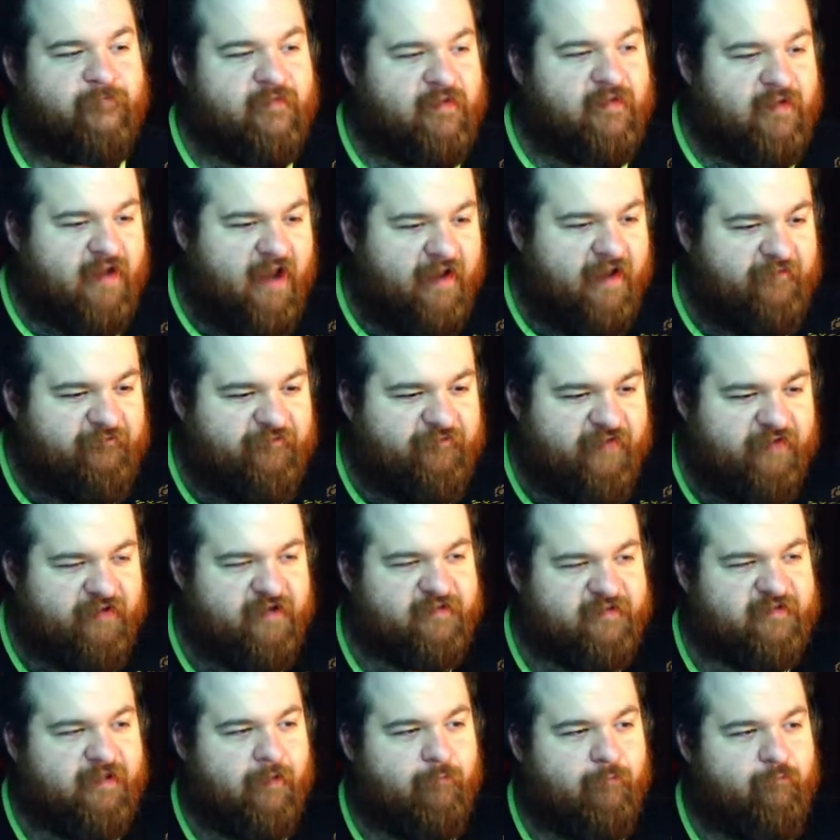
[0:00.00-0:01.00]
I feel like
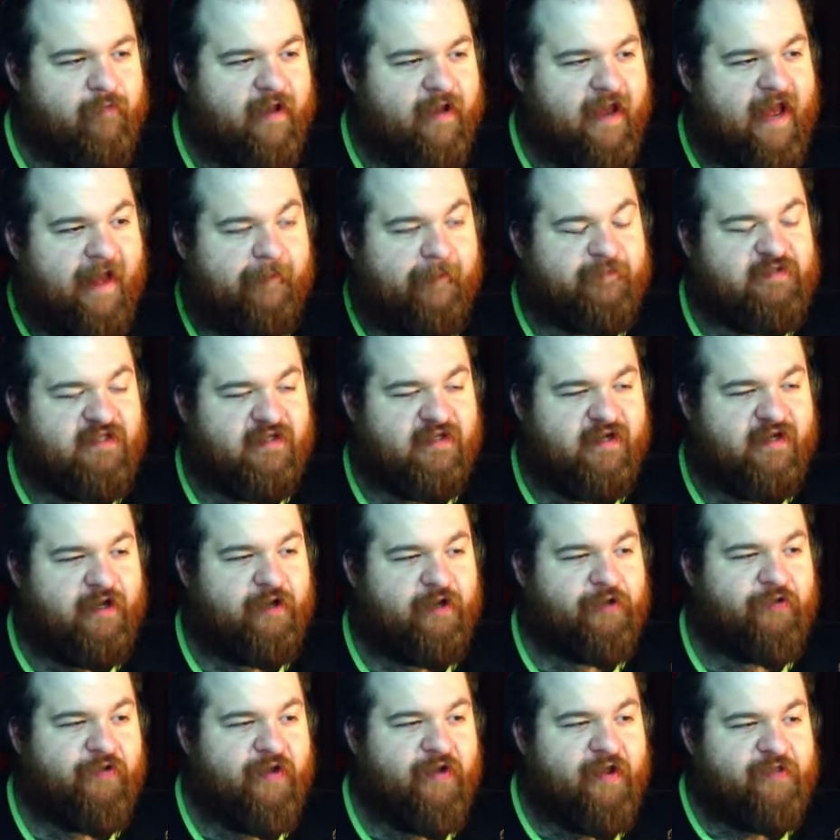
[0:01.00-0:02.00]
the
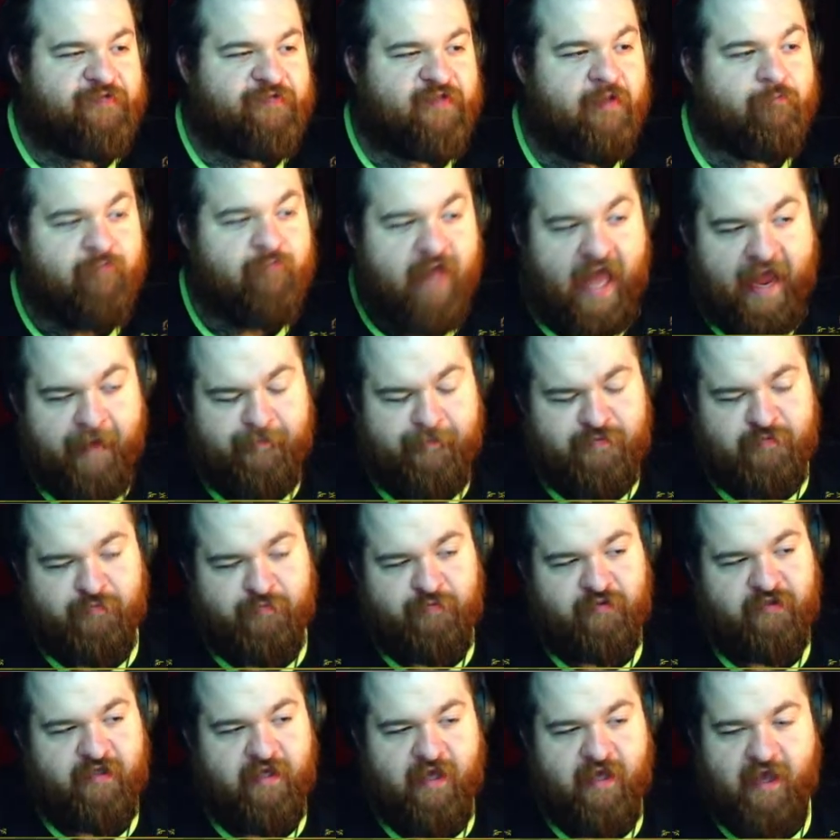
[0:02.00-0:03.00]
maps
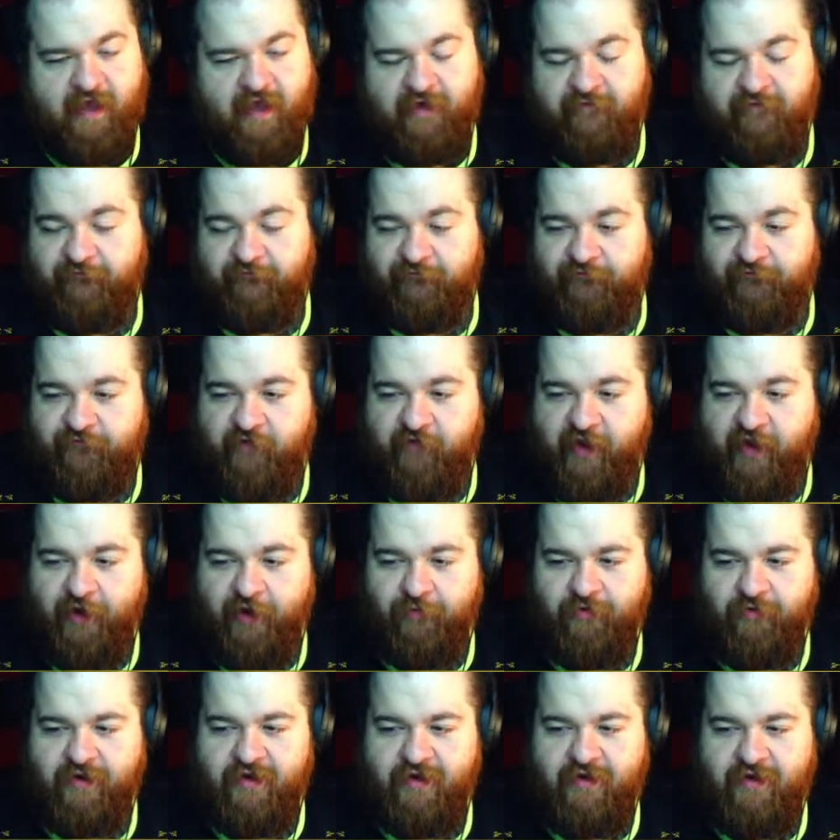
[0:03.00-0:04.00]
play a
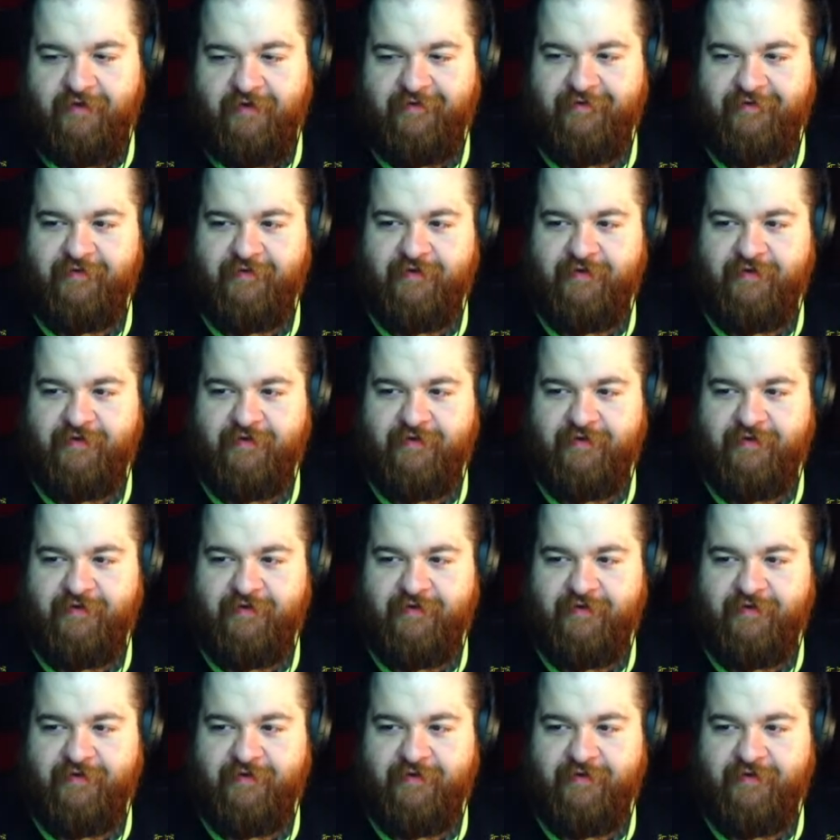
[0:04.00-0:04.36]
very